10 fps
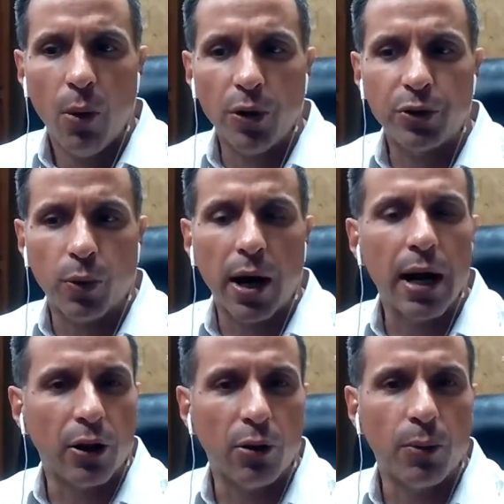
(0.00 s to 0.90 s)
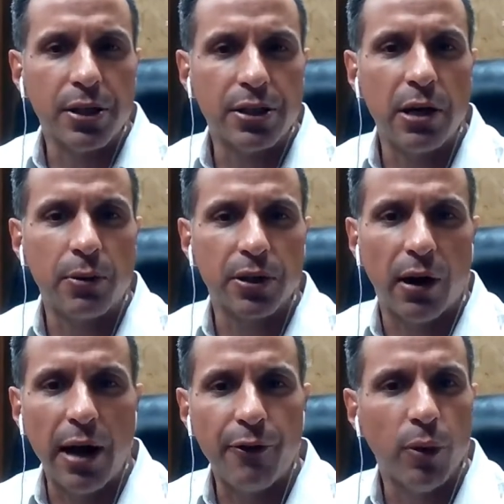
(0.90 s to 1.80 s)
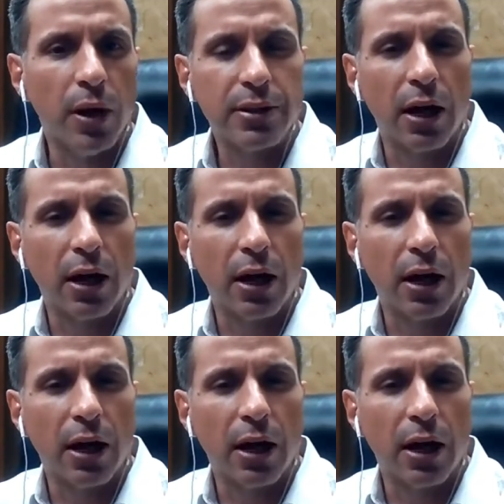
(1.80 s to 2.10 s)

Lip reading: was where I learned what the secret to life was.